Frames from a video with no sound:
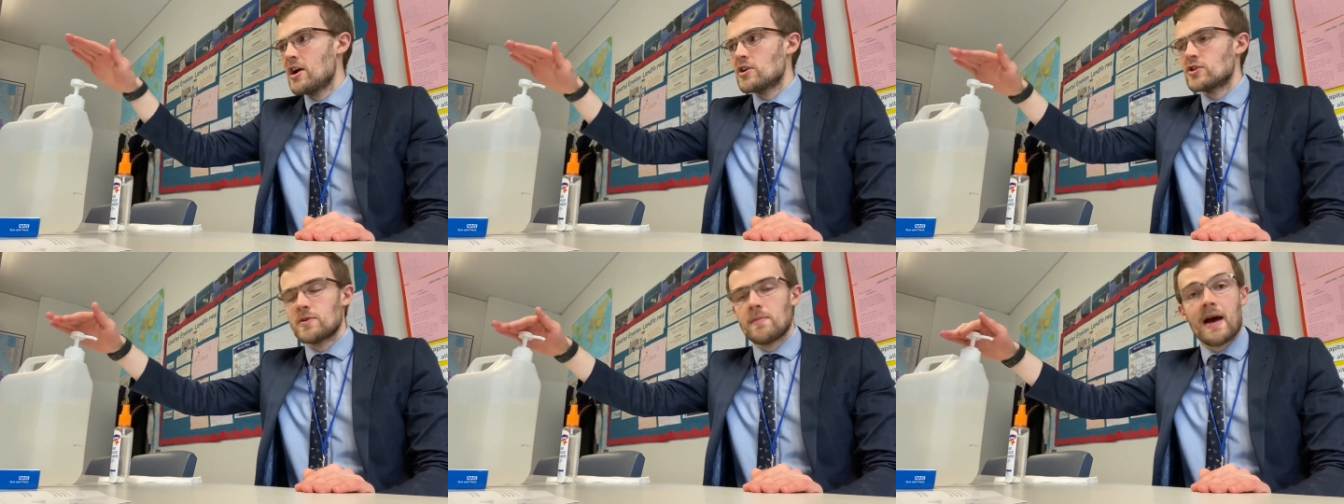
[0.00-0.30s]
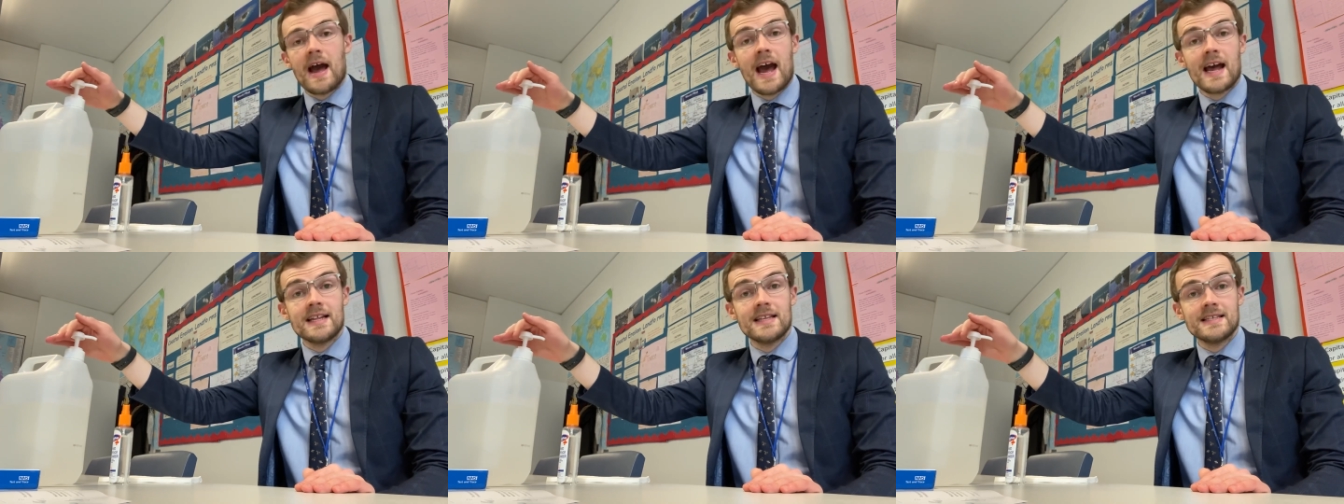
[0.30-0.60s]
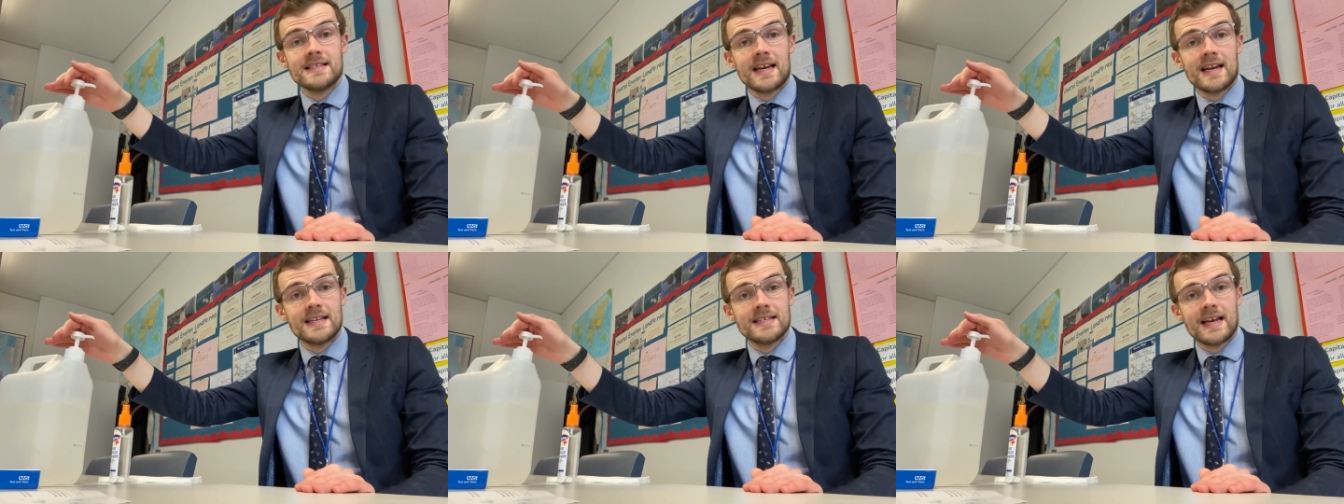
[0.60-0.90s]
some
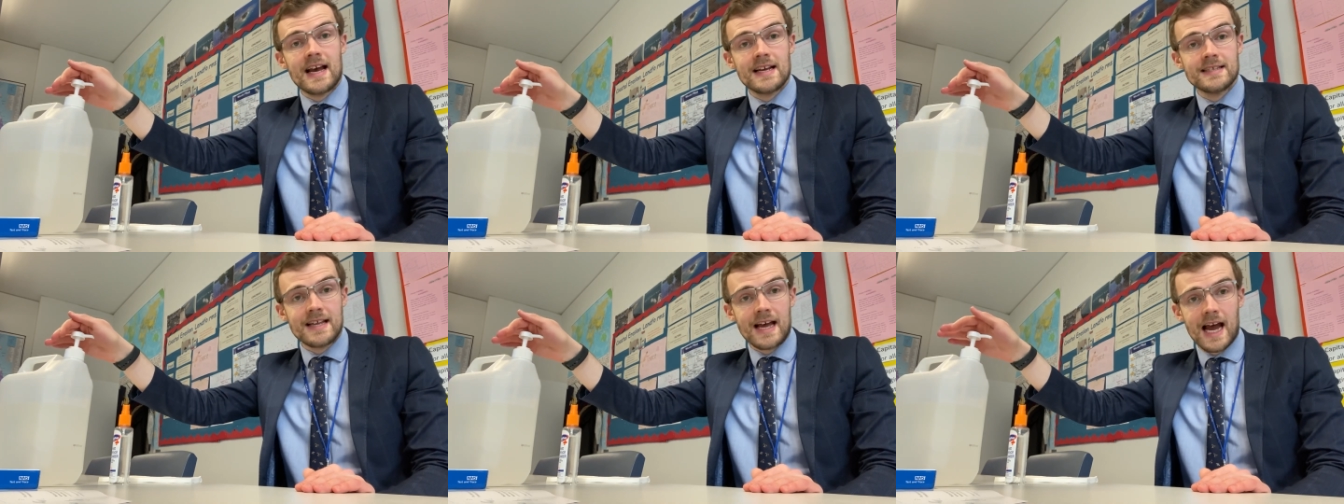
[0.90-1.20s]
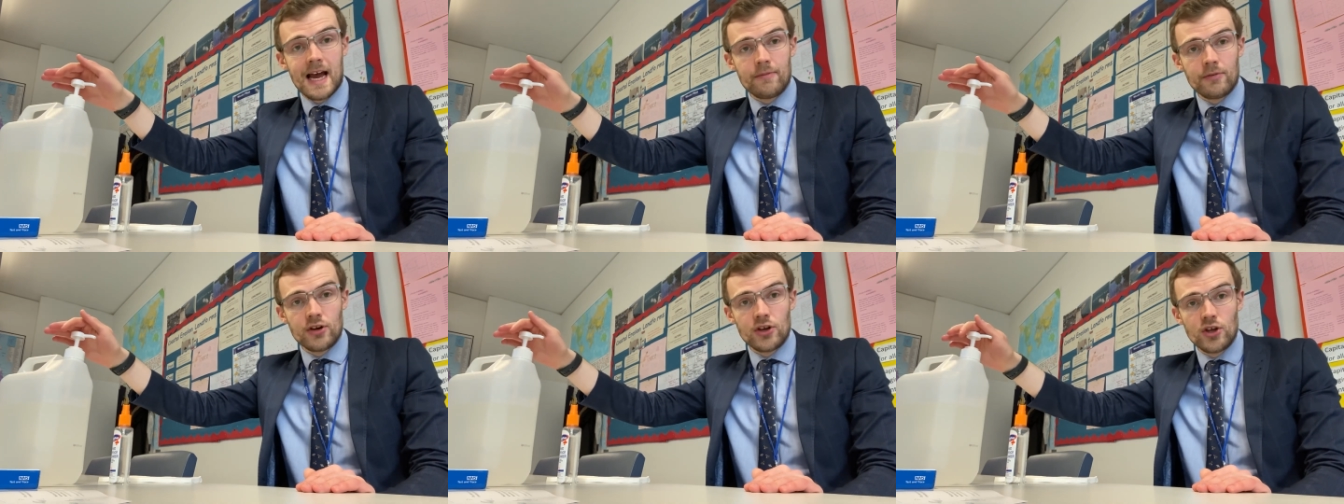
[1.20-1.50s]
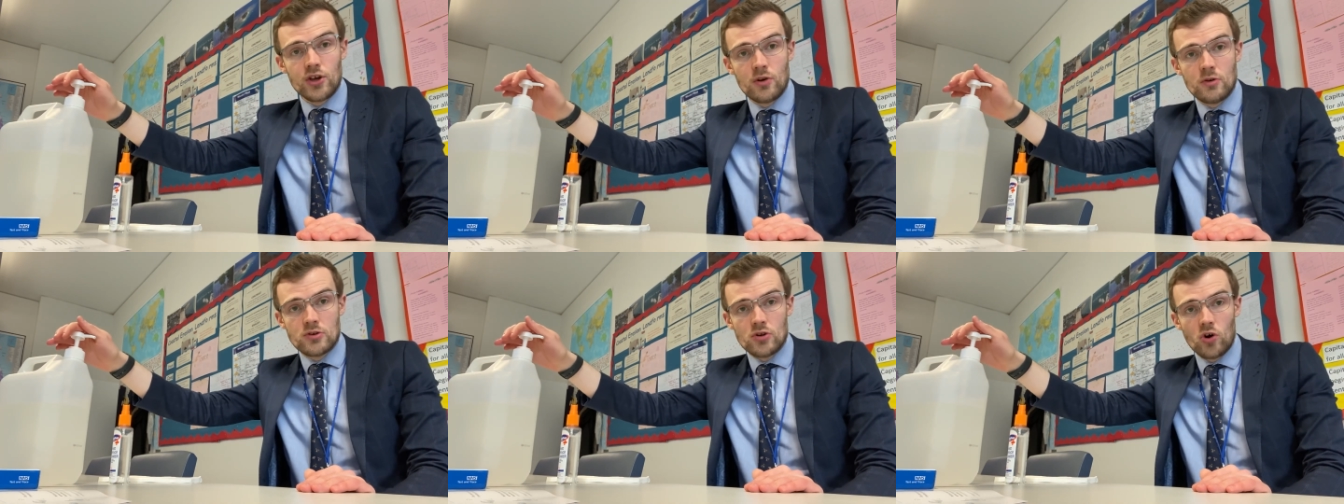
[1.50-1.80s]
hand sanitizer I'm going to
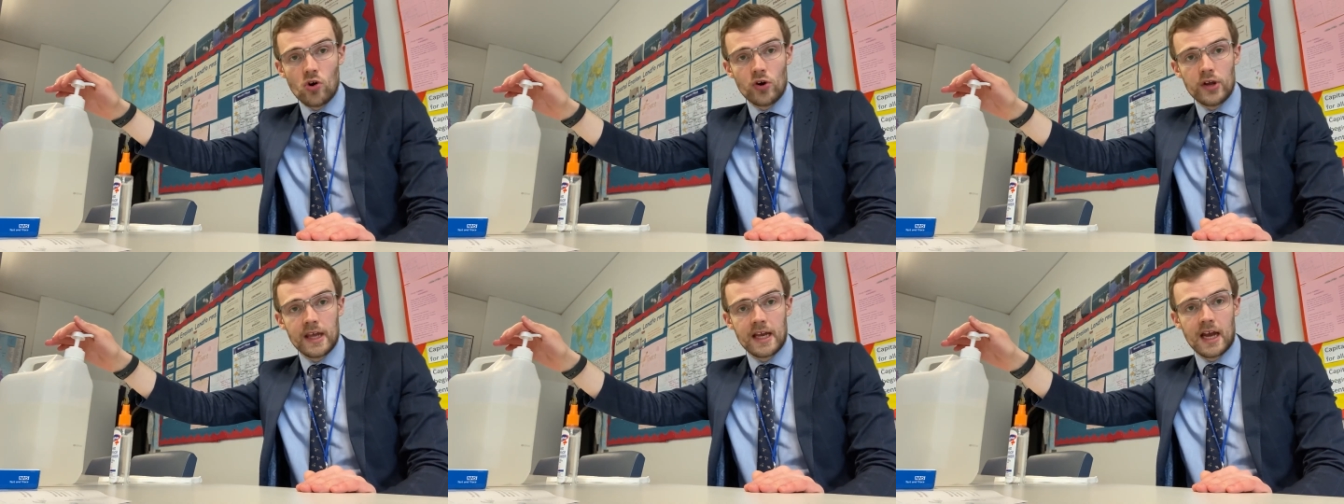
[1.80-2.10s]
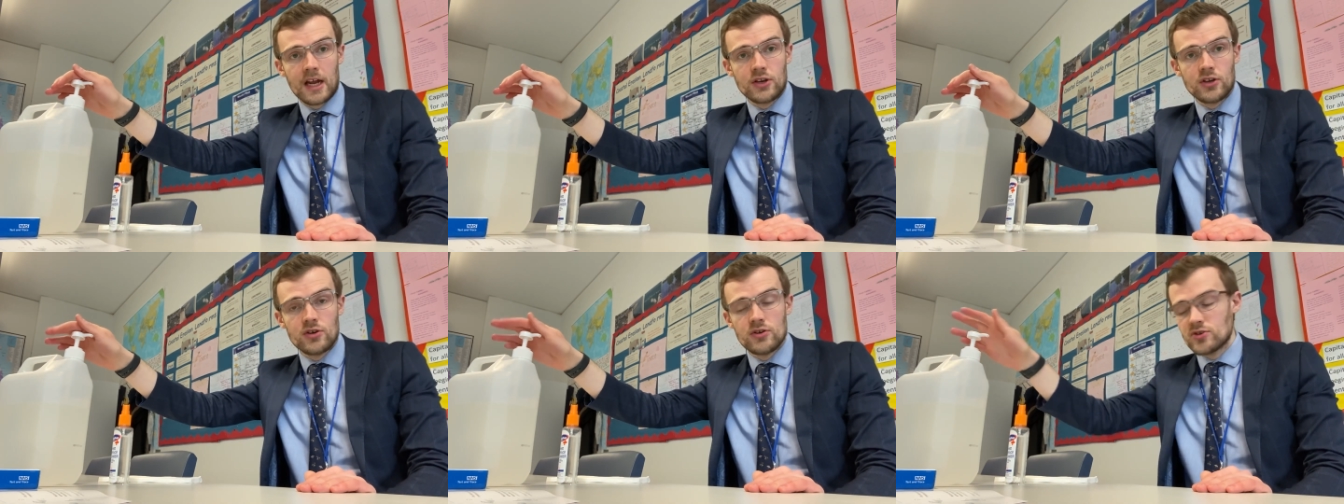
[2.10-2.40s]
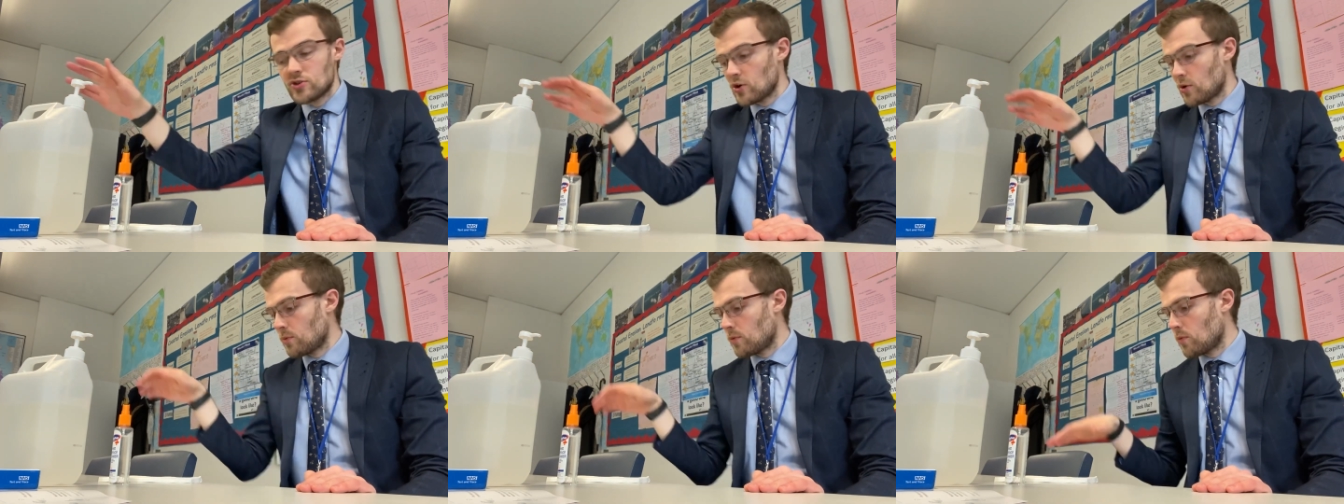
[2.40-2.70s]
use, or you can
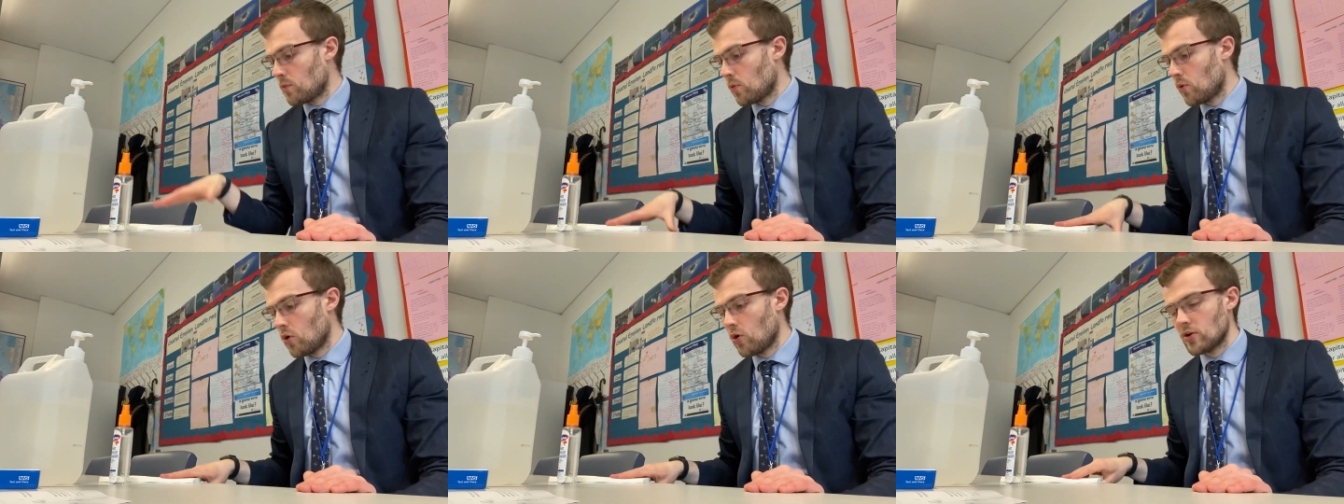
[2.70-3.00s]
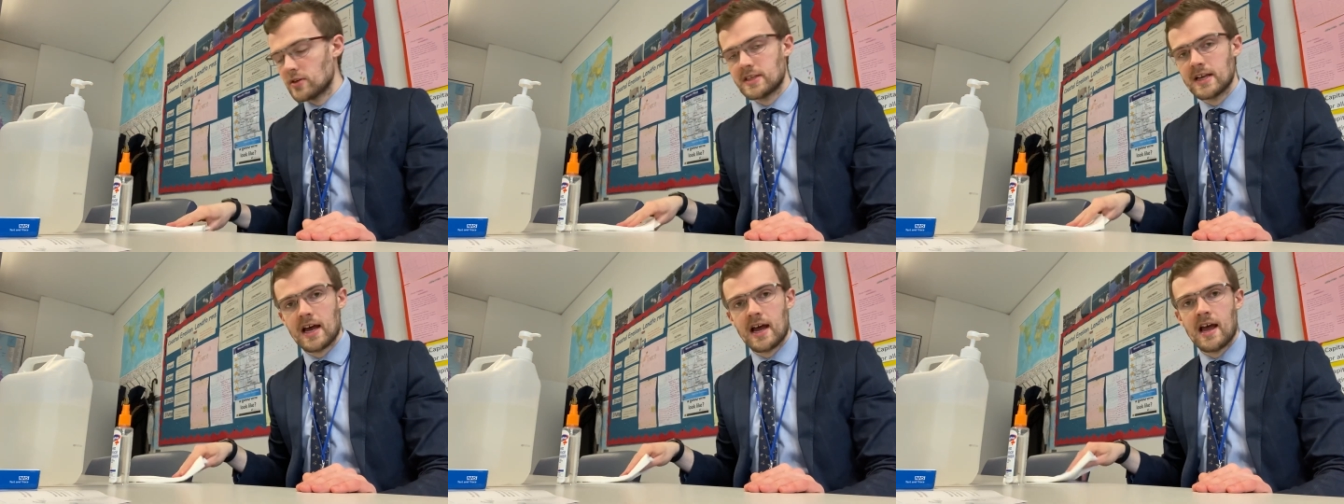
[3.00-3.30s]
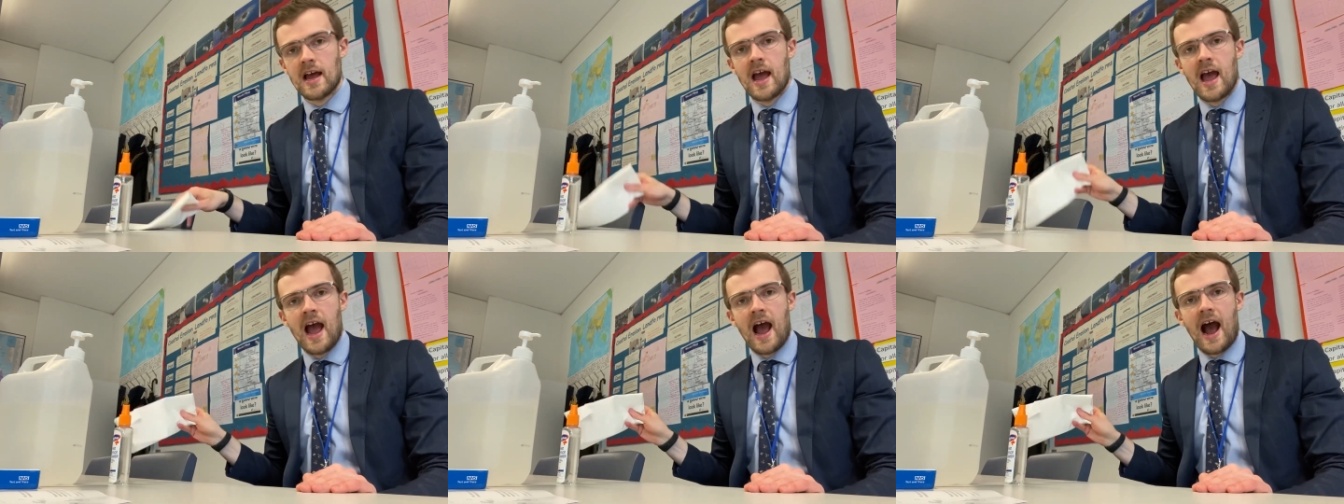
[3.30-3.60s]
use soap and water,